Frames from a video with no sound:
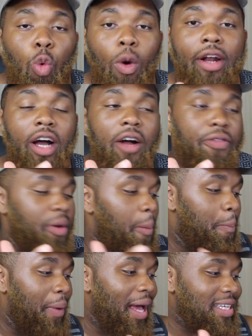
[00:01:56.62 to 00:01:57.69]
one of the
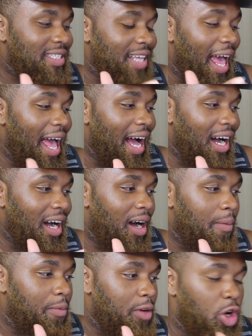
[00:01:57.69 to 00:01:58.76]
best
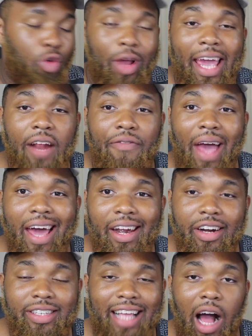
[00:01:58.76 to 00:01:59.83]
um, creative
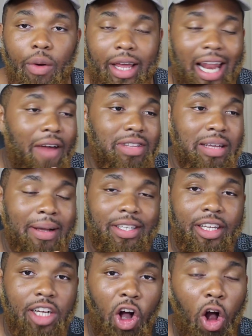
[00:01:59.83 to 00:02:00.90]
editors out here. Every time I
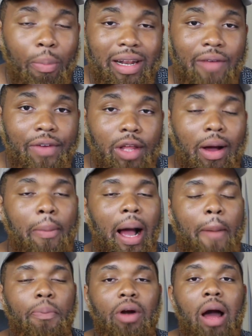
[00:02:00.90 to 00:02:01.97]
see a Cole Bennett video, I'm,
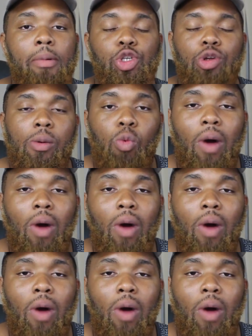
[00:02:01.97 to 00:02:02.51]
i promise you I'm